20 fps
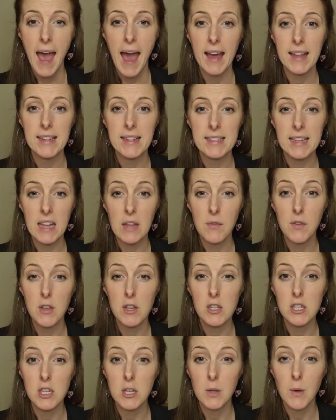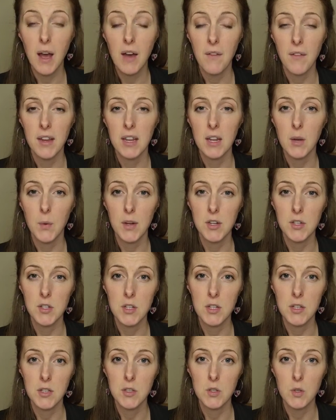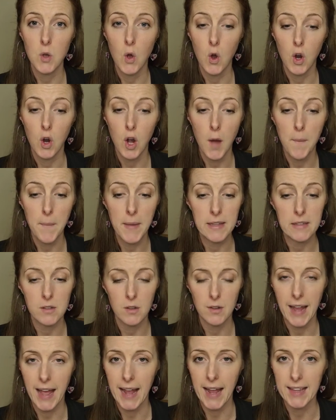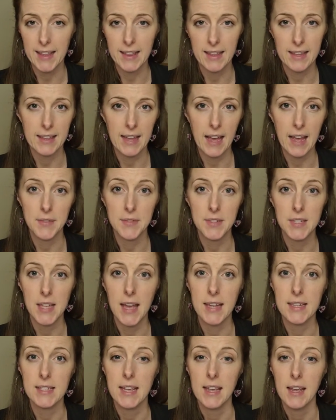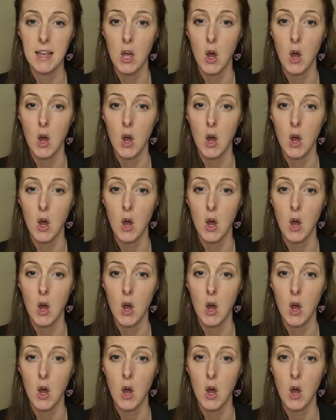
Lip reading: And if you do have any questions or comments on anything that I've said